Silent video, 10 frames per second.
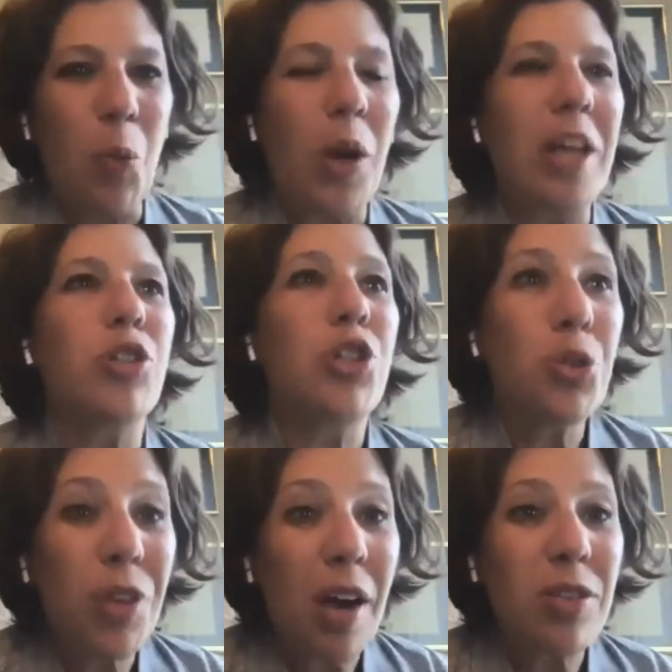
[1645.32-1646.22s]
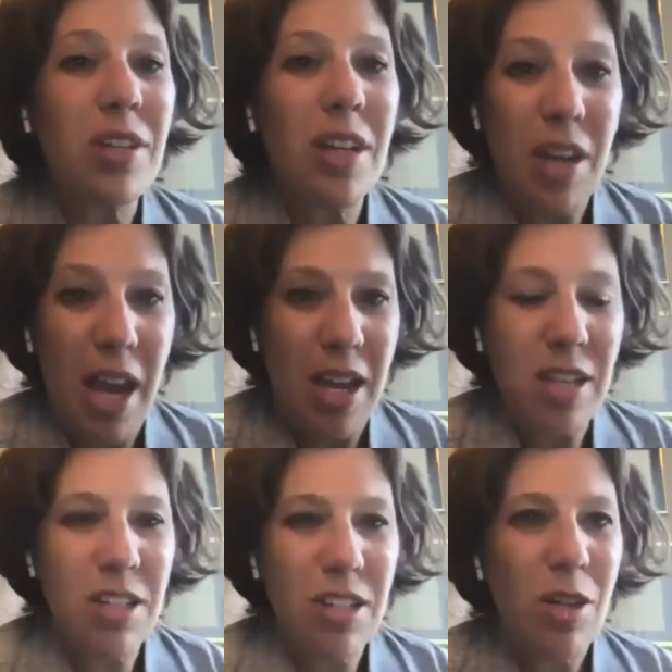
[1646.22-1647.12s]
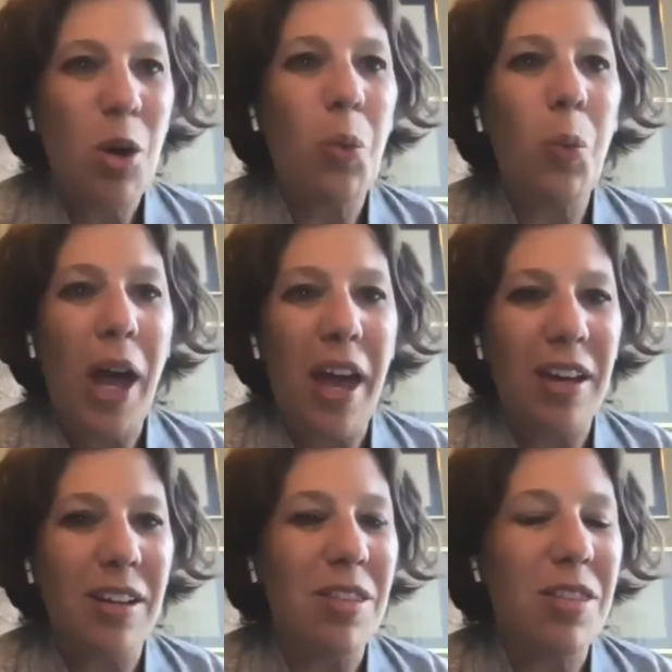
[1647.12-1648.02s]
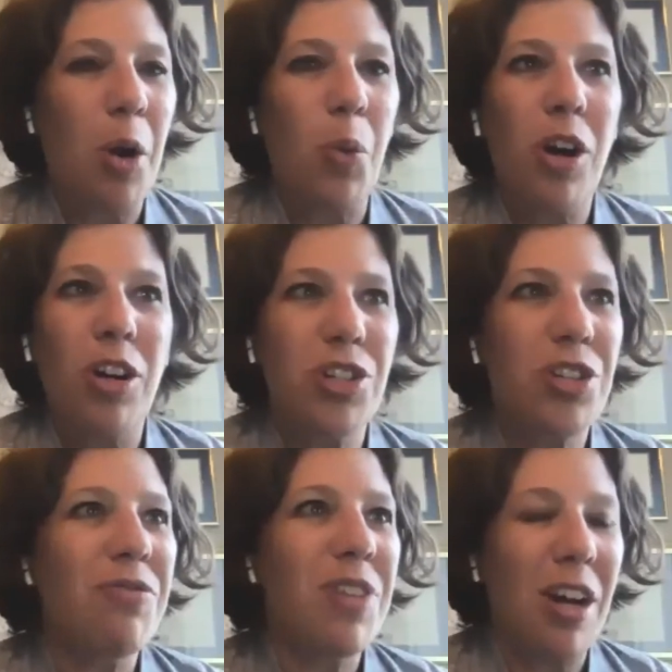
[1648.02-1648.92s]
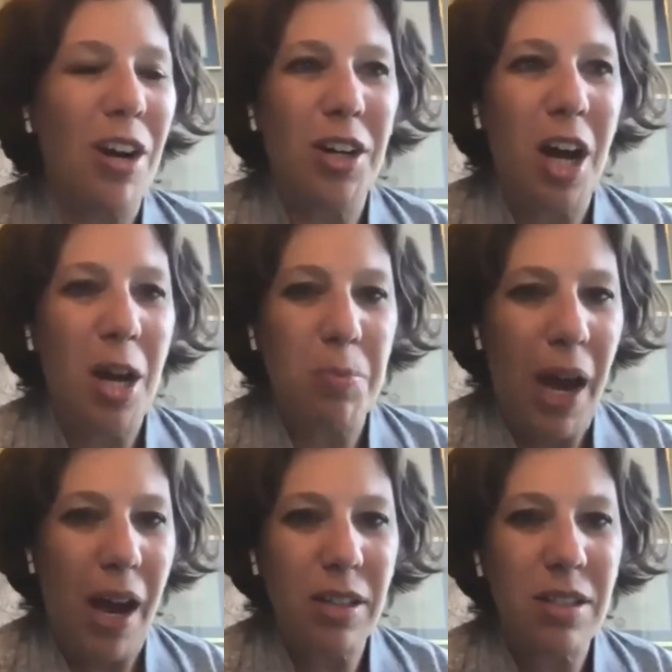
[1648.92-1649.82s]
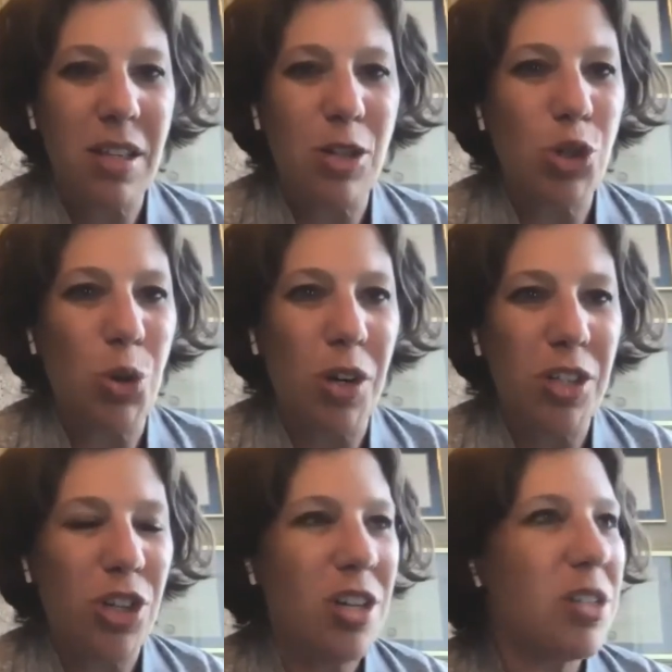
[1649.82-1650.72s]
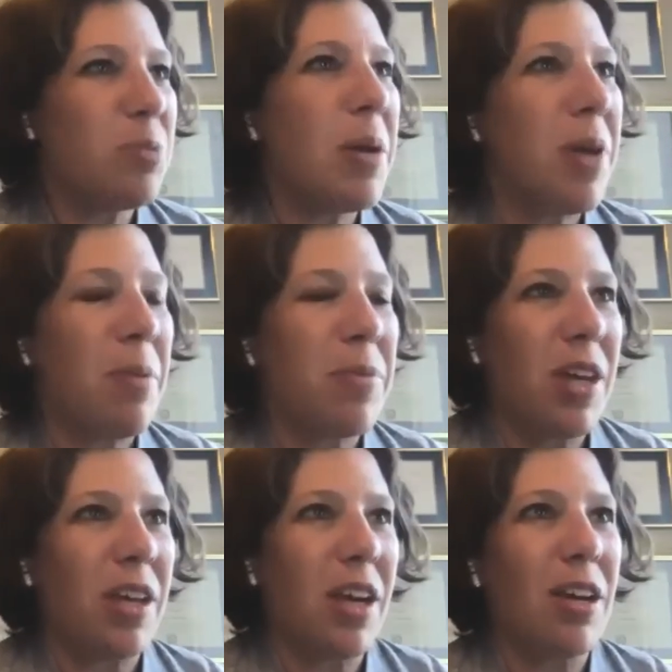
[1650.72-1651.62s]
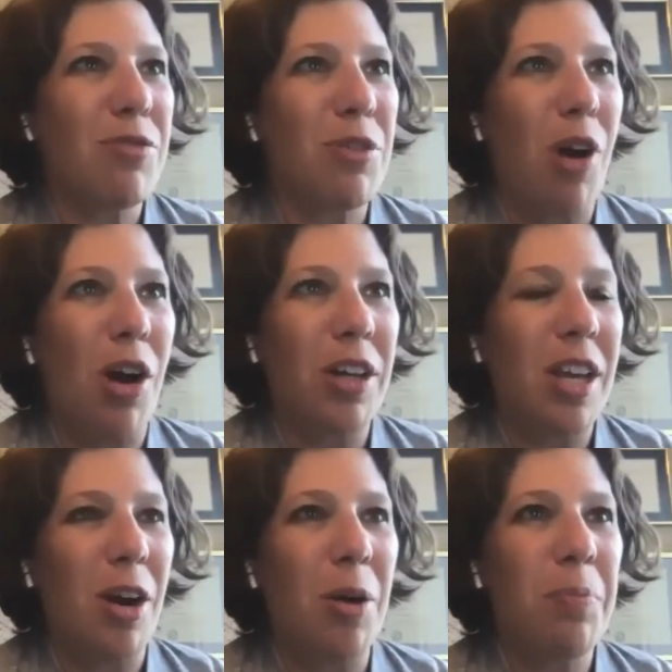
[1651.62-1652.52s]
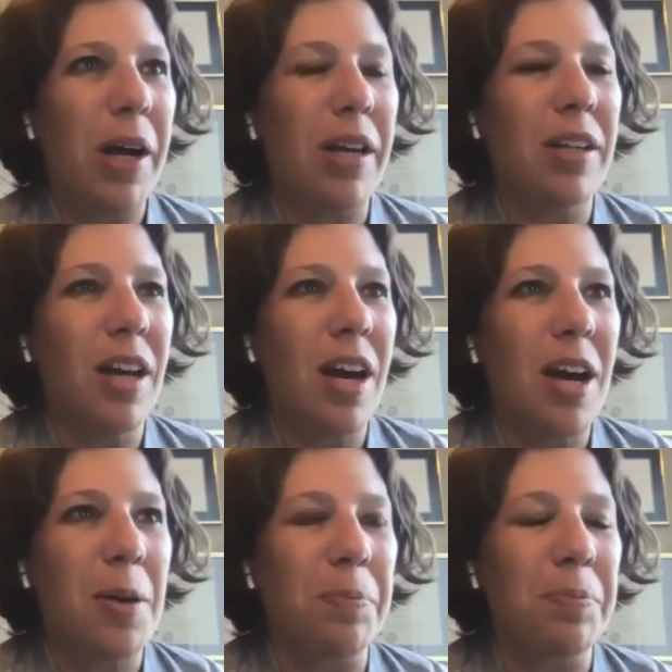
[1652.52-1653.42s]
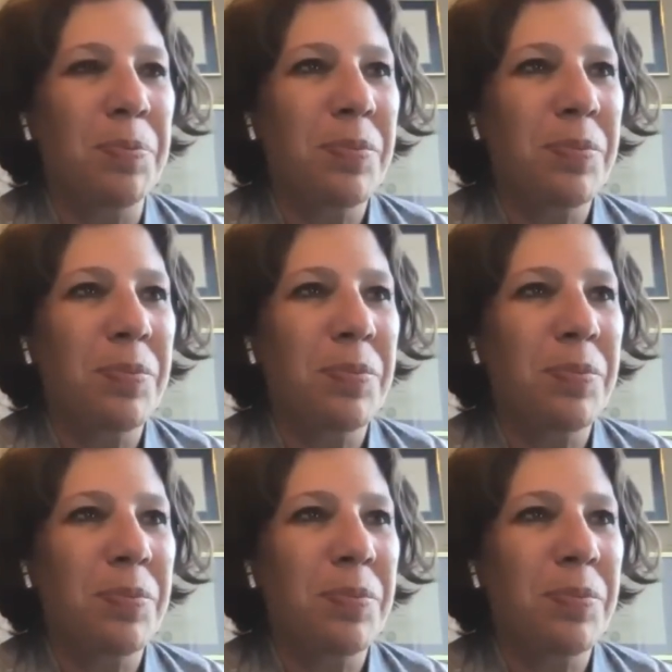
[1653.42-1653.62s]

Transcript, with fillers: in 2008 when there were severe cutbacks and shortages maybe i'm thinking of the wrong year but um